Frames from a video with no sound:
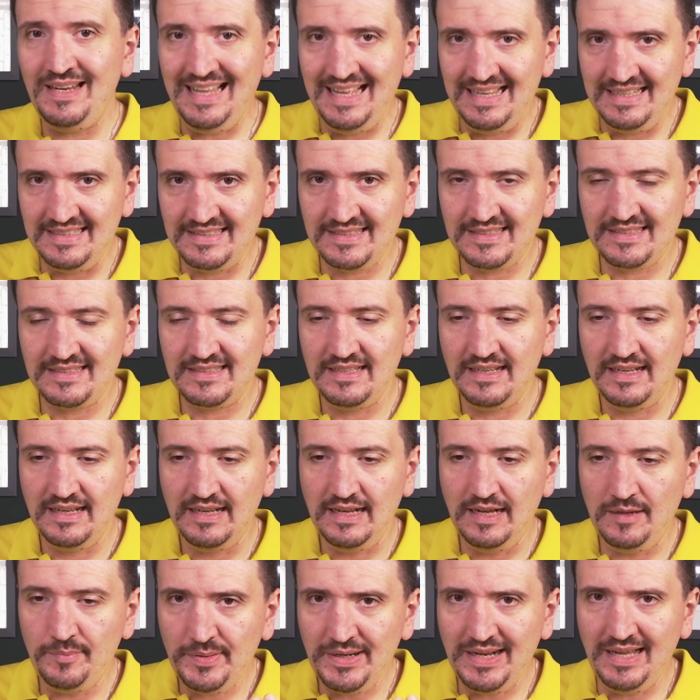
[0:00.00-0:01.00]
lens.
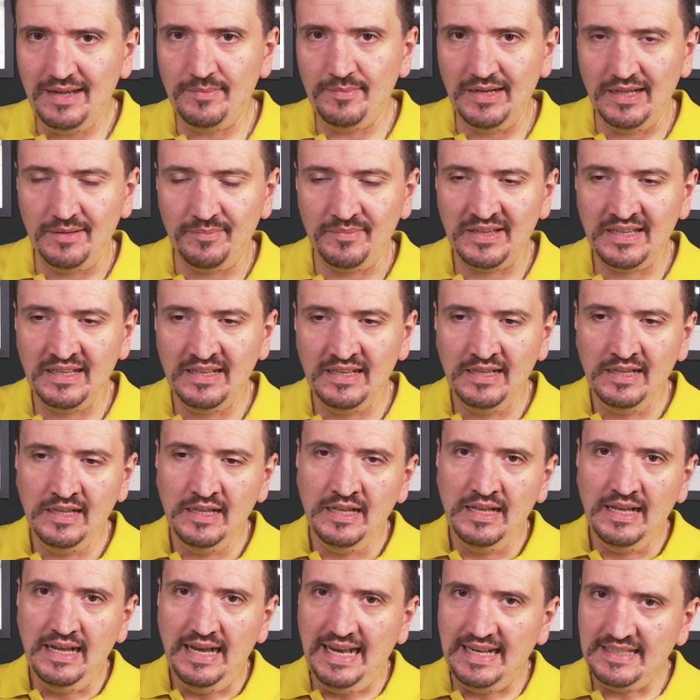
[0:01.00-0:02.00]
A problem.
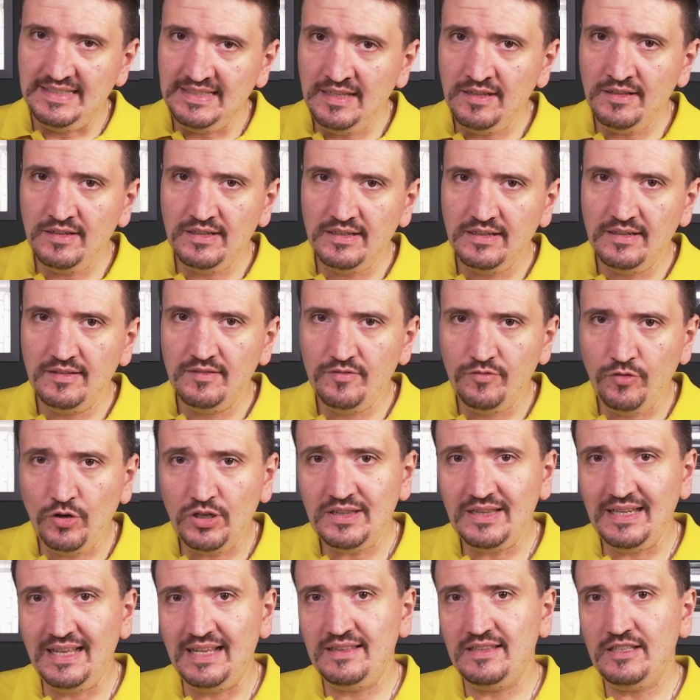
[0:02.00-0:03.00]
I think
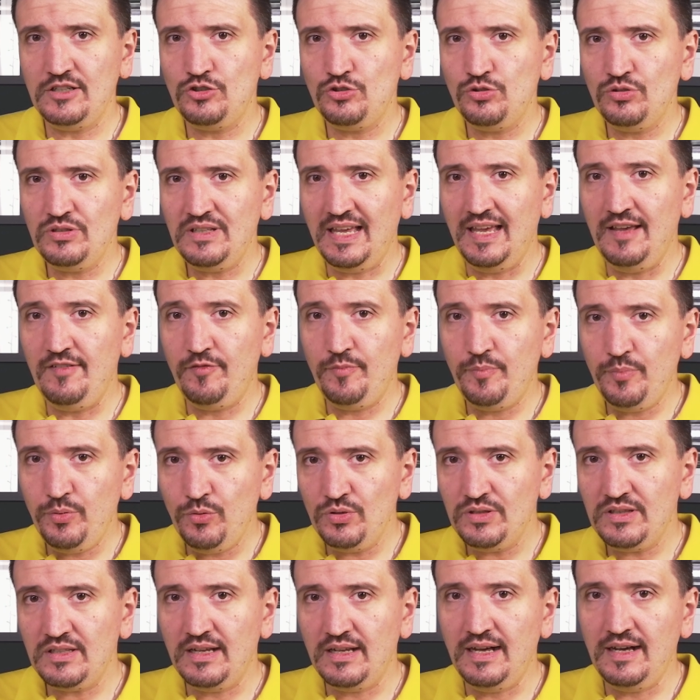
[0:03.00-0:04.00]
Voigtlander should have
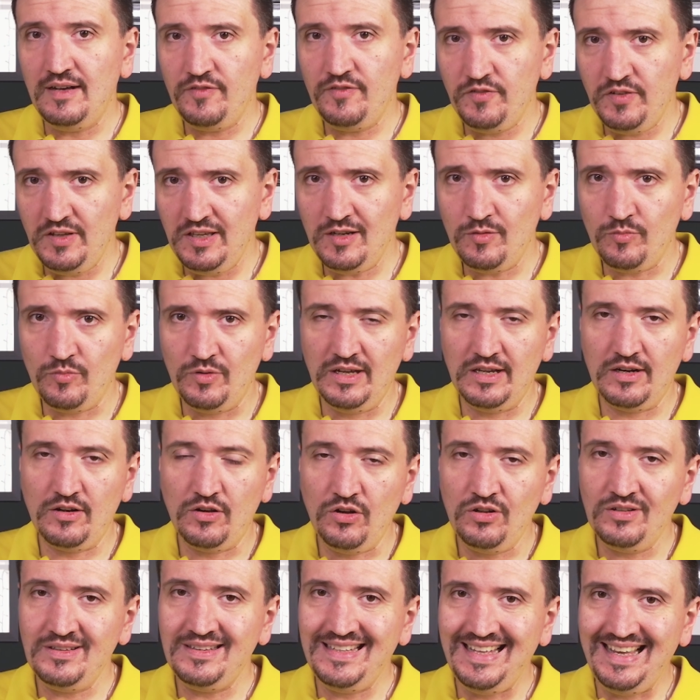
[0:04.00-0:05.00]
put a firmware
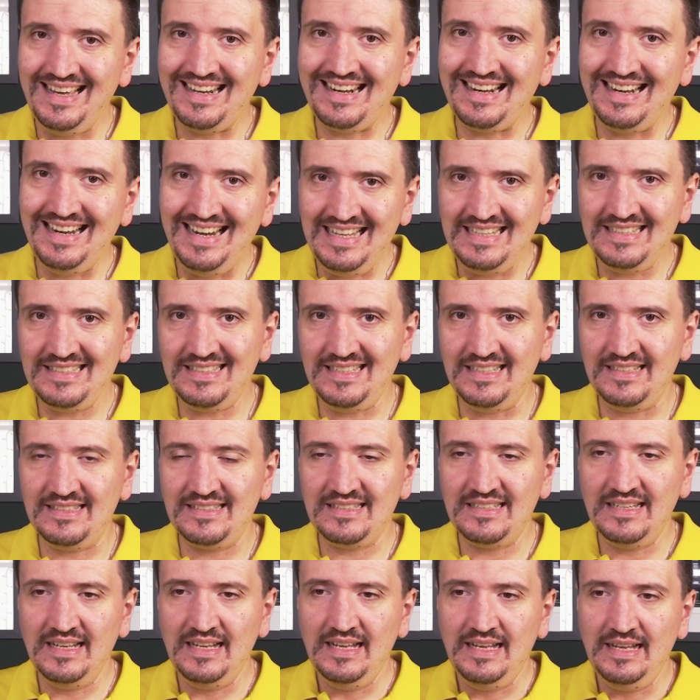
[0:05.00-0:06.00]
on their
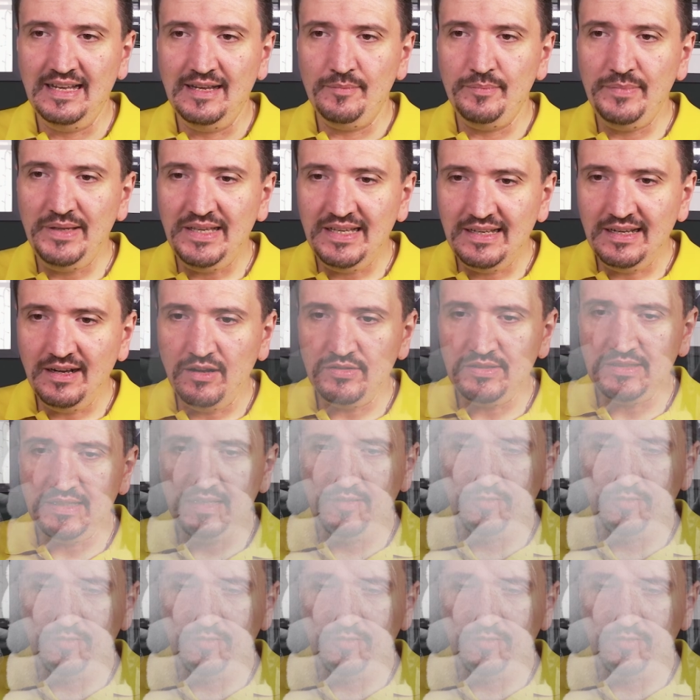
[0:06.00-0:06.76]
lenses, because